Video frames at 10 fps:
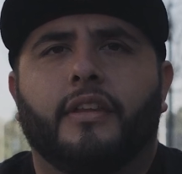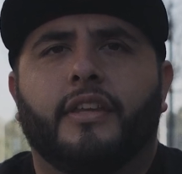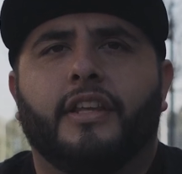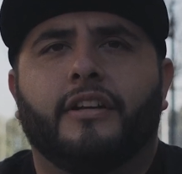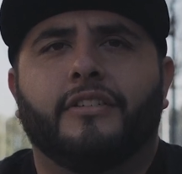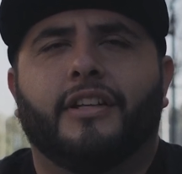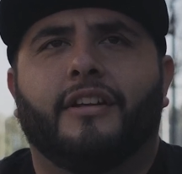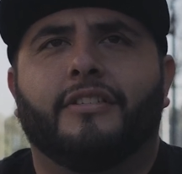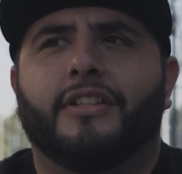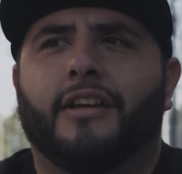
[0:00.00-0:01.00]
Then
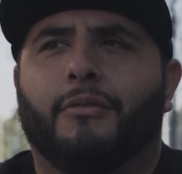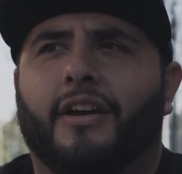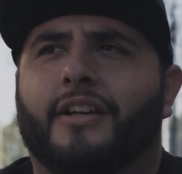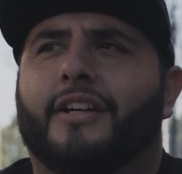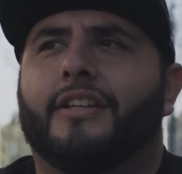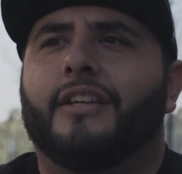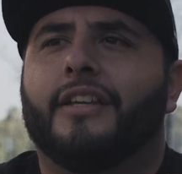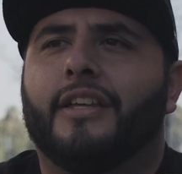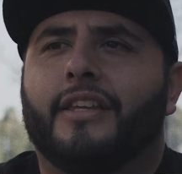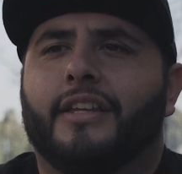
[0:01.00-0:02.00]
I was like, why not?
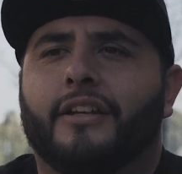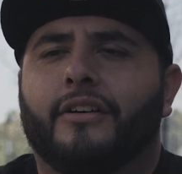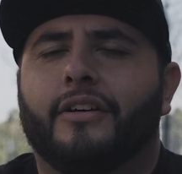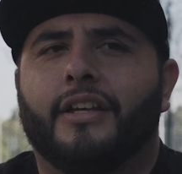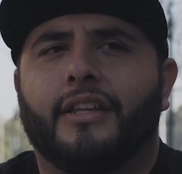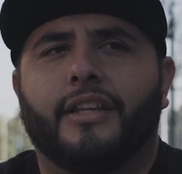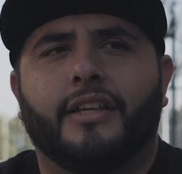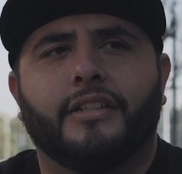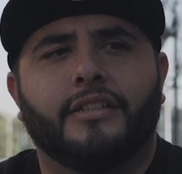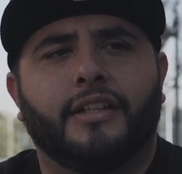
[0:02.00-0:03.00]
And
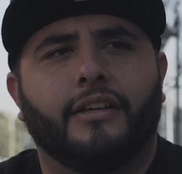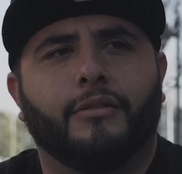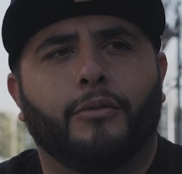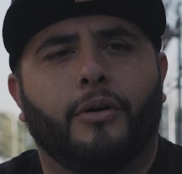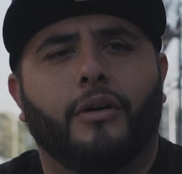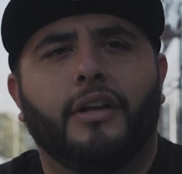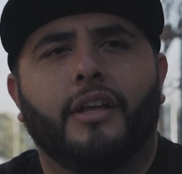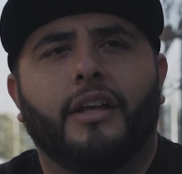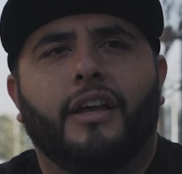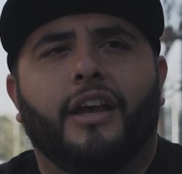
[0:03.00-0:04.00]
then she's like, well,
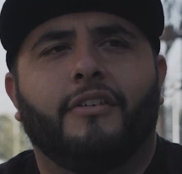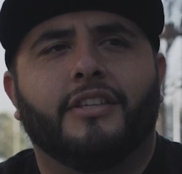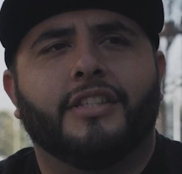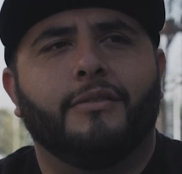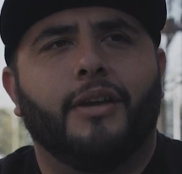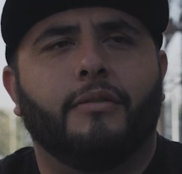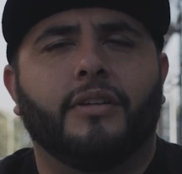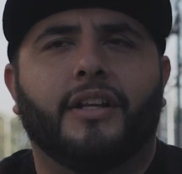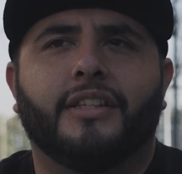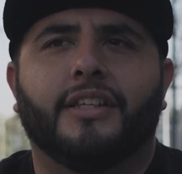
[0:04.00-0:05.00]
every time you have
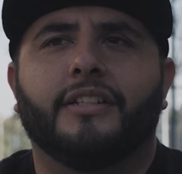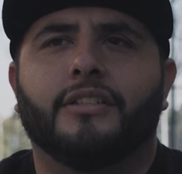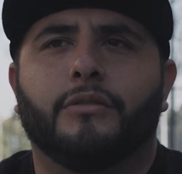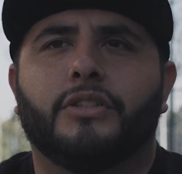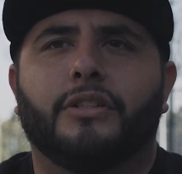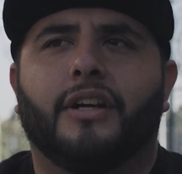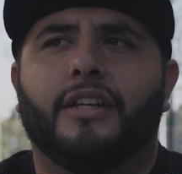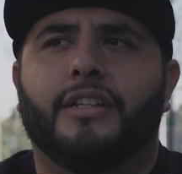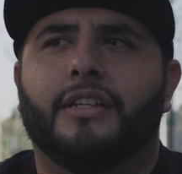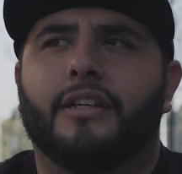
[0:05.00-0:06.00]
an idea, it's always your
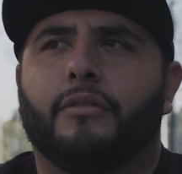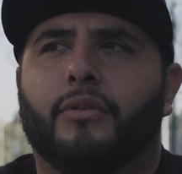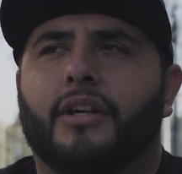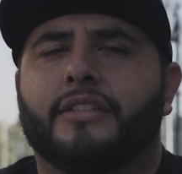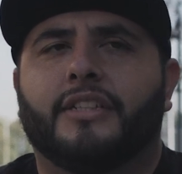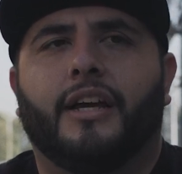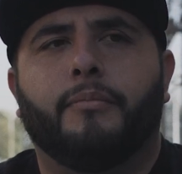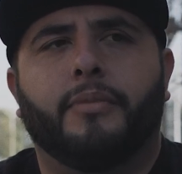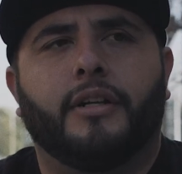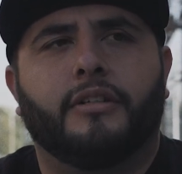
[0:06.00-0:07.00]
idea and what has
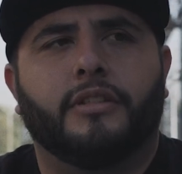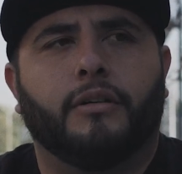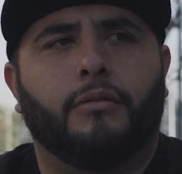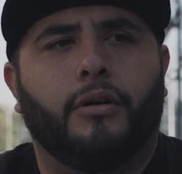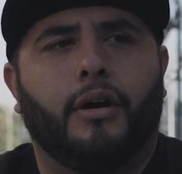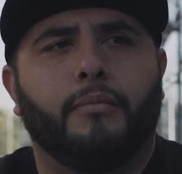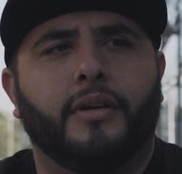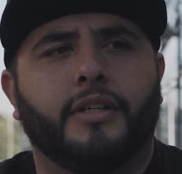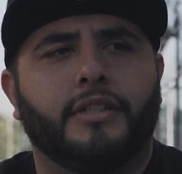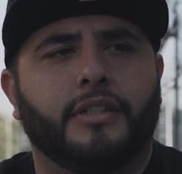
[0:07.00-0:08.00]
happened. And I was like, well, I've
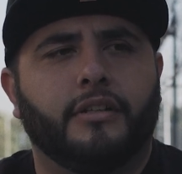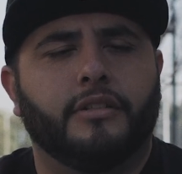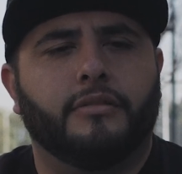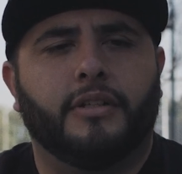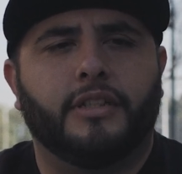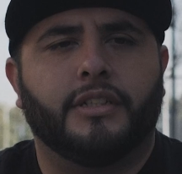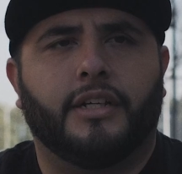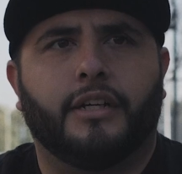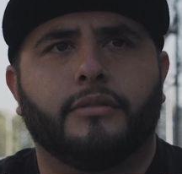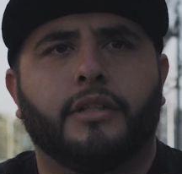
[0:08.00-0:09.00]
been in jail this many
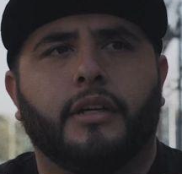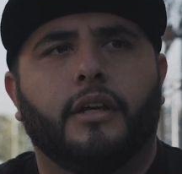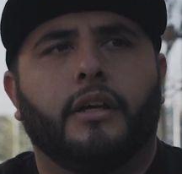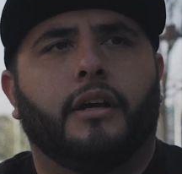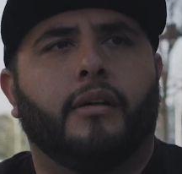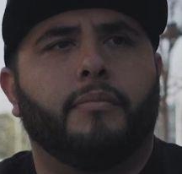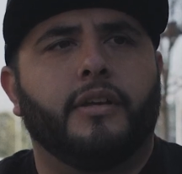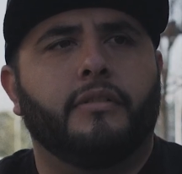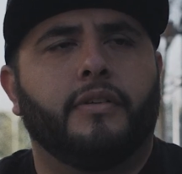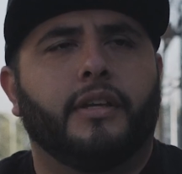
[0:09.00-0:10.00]
times. I've
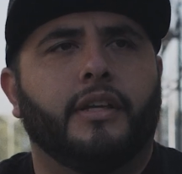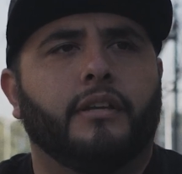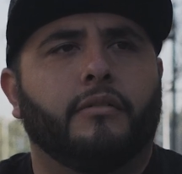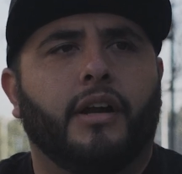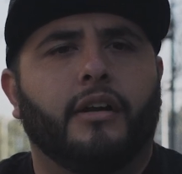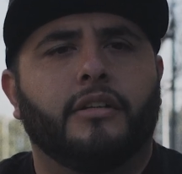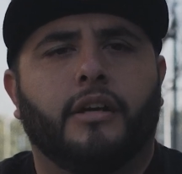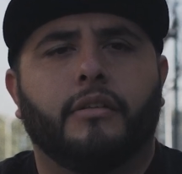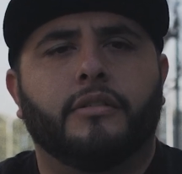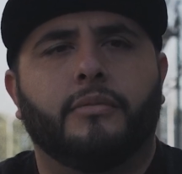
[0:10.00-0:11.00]
been freaking without a
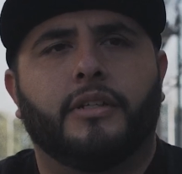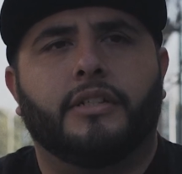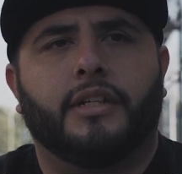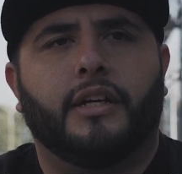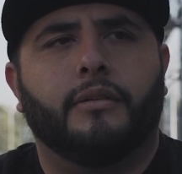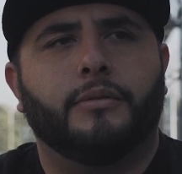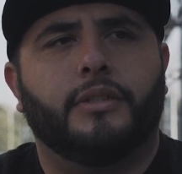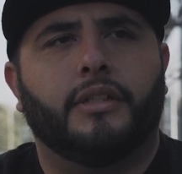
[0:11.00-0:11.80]
job this many times.